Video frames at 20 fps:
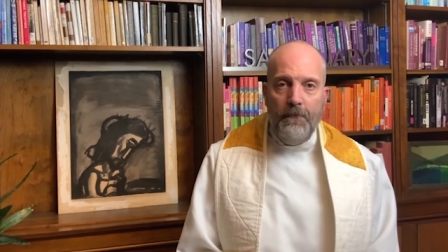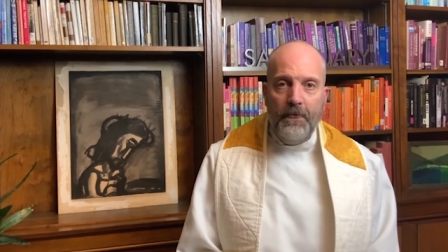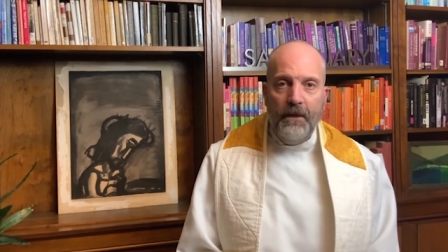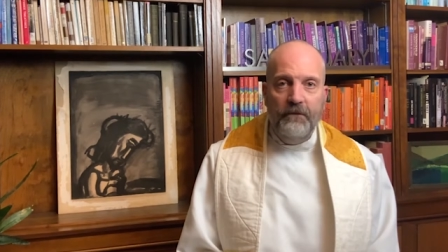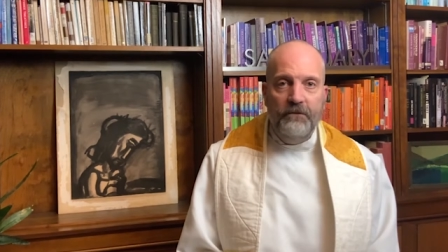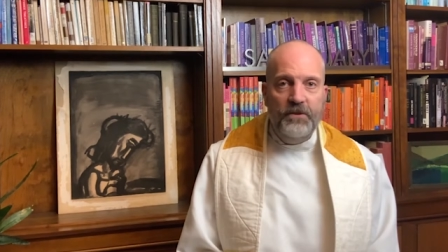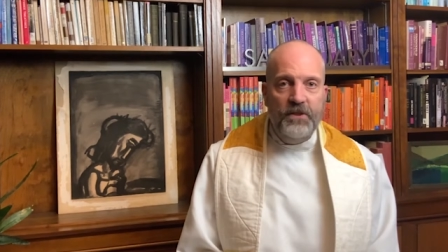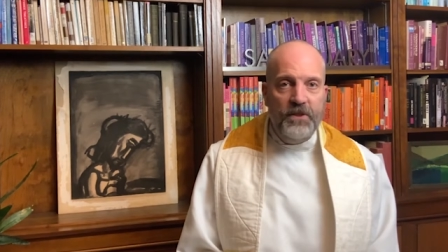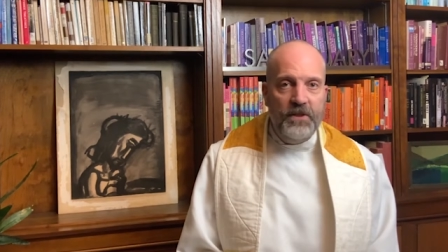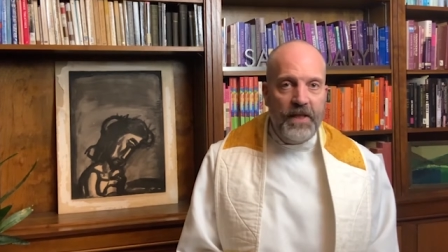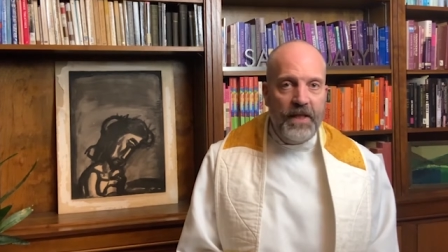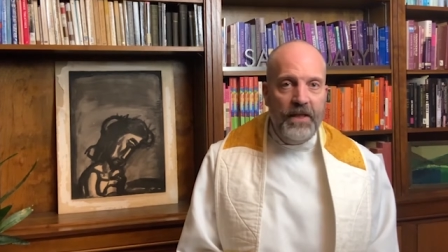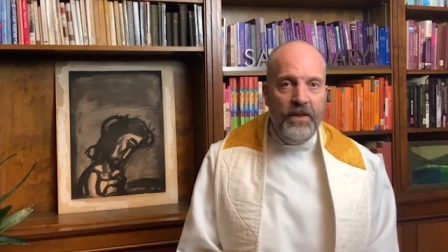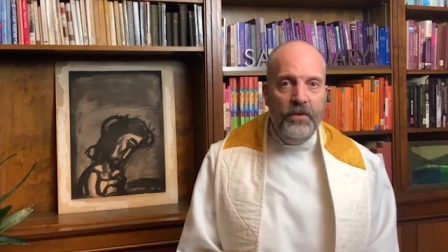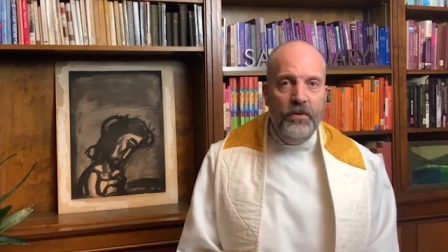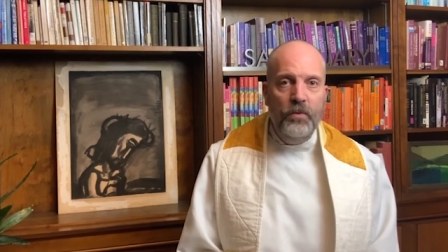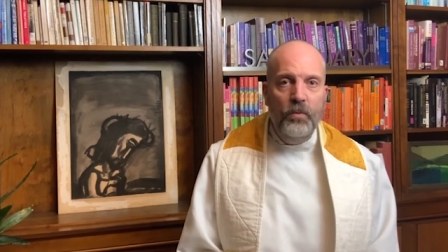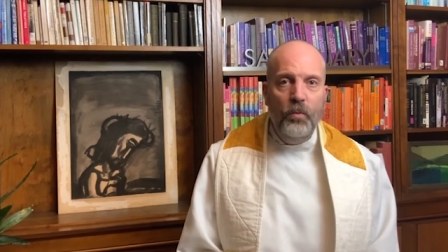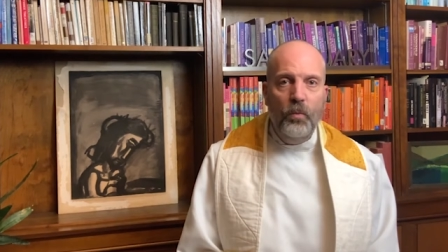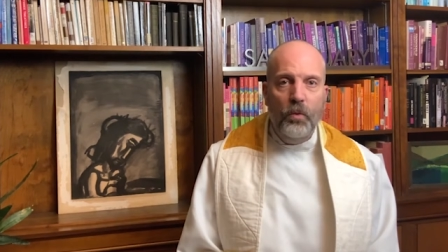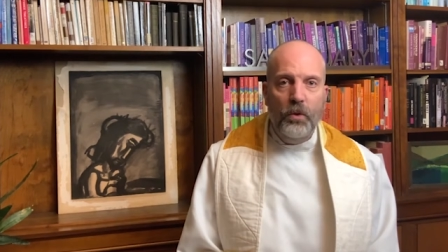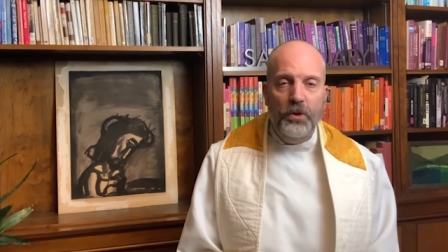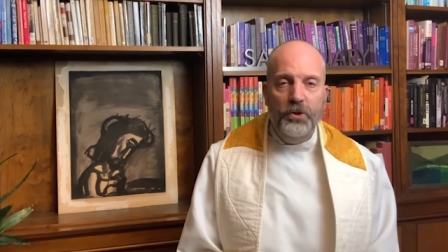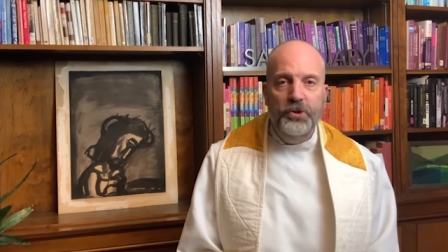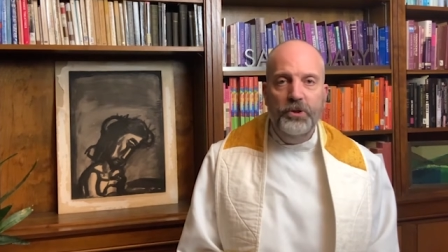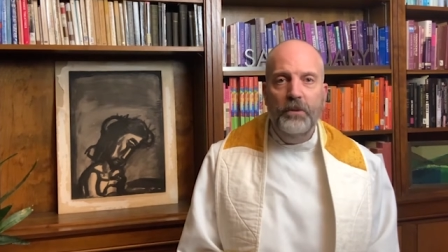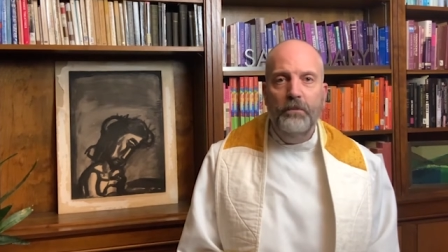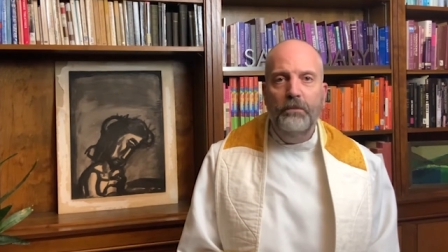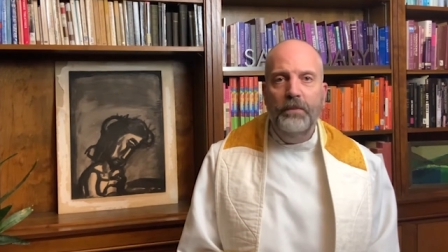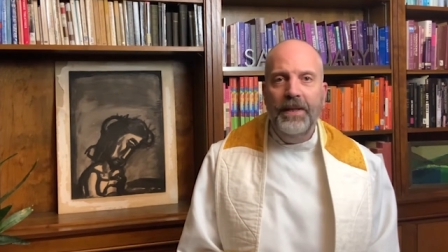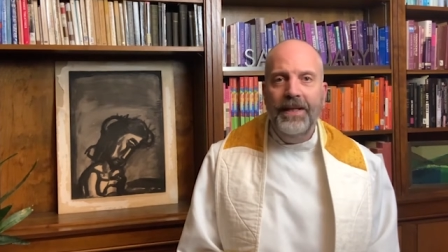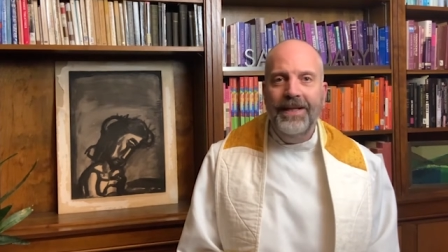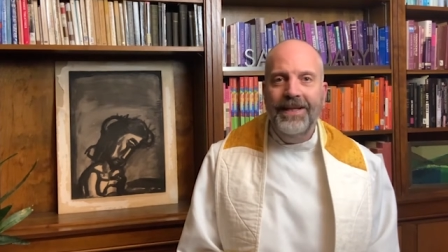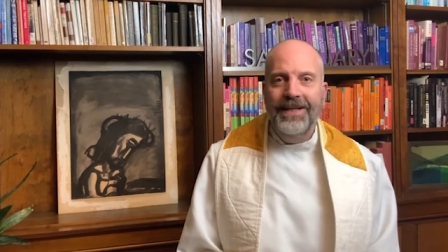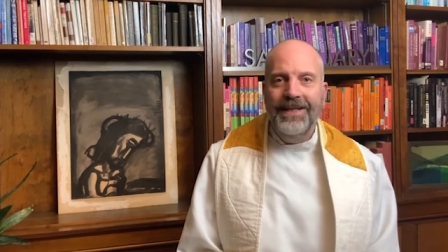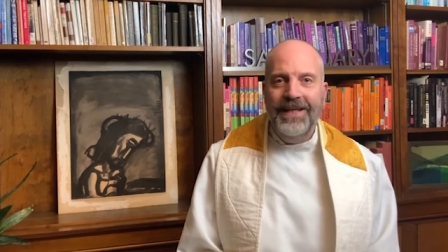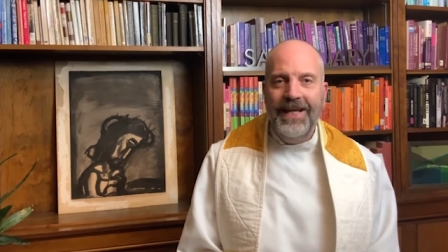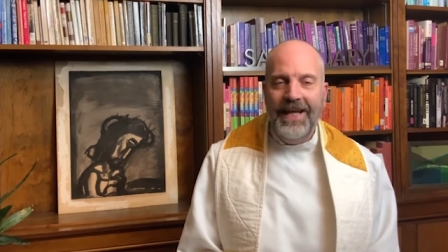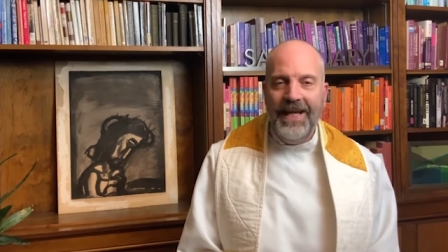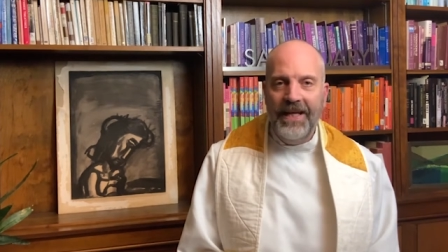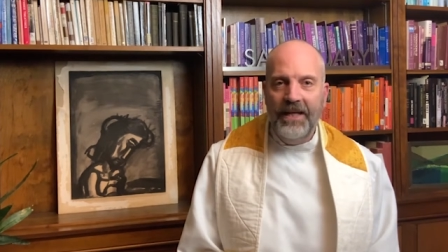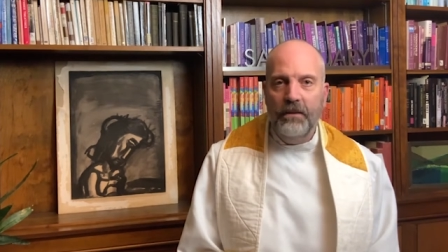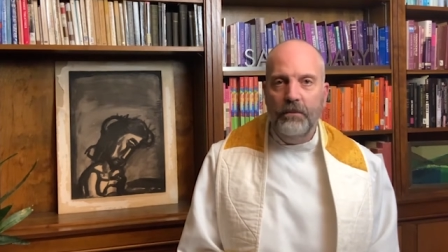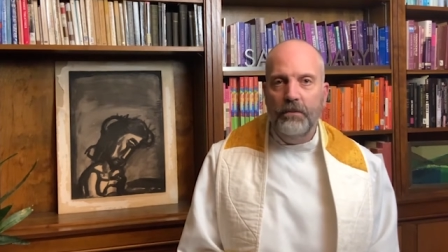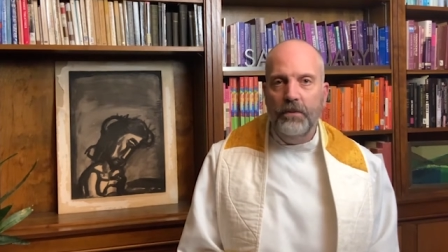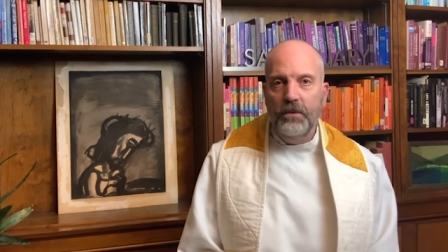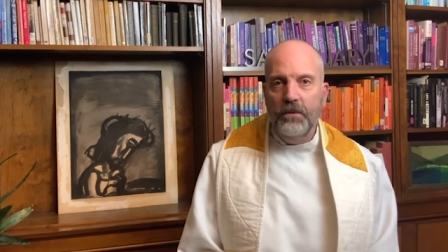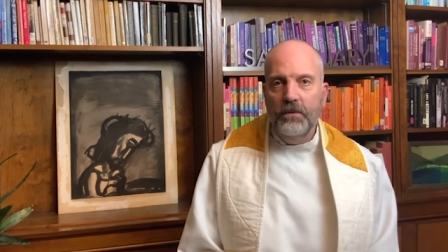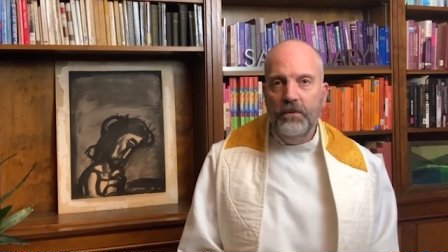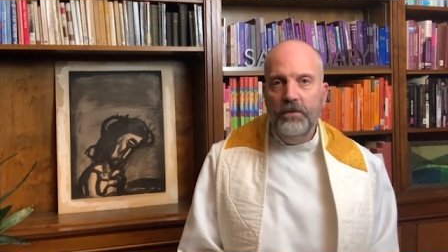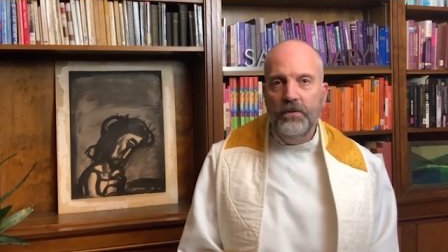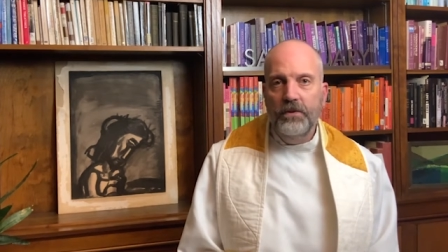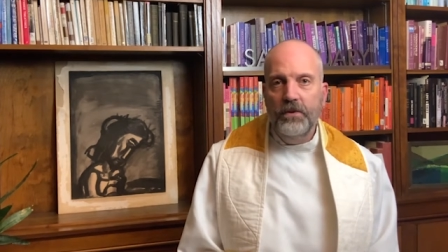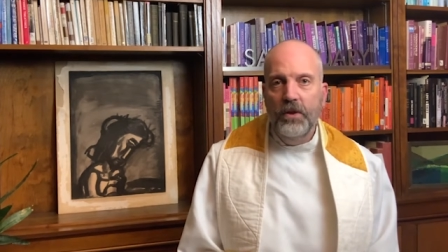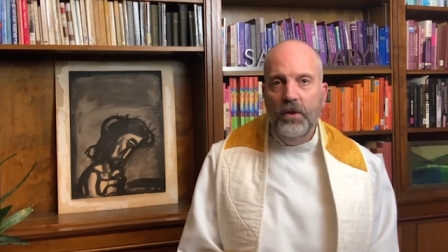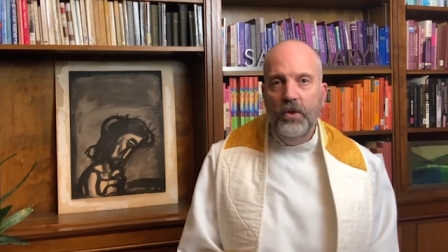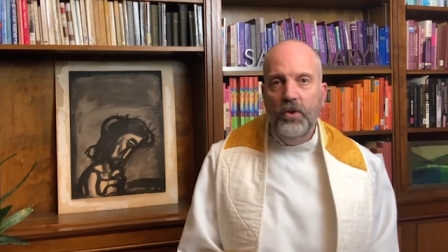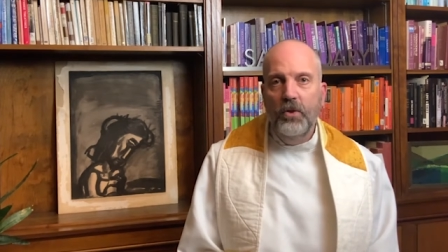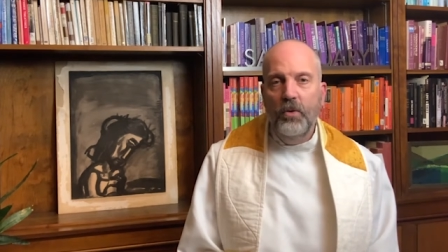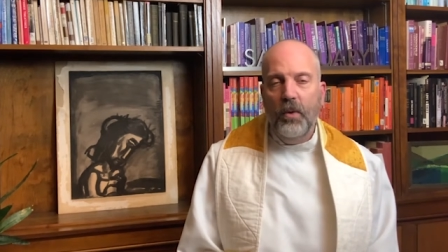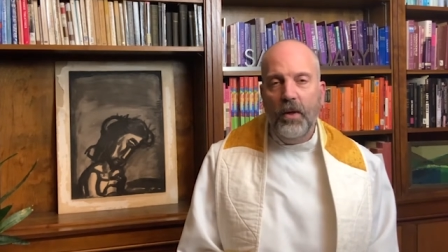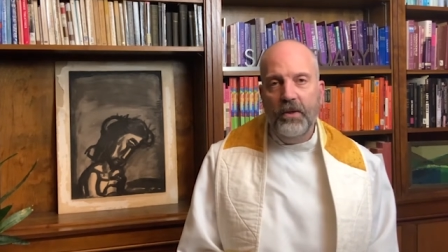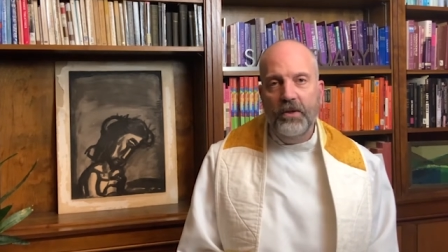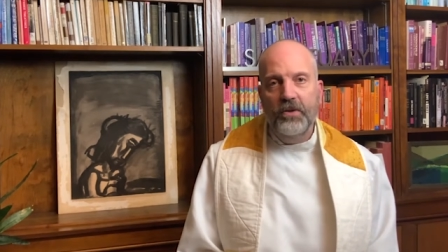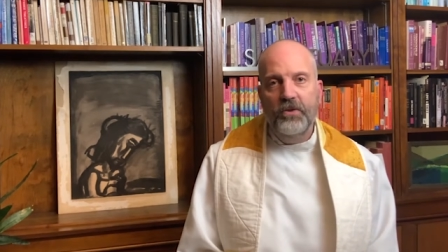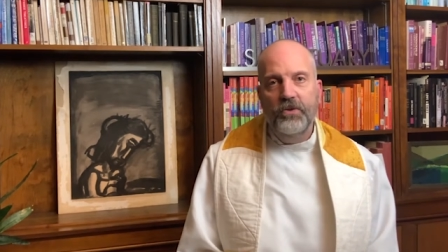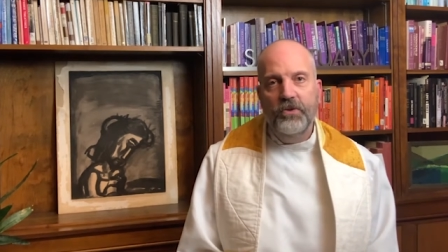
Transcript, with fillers: of Satan worshiping cannibals who are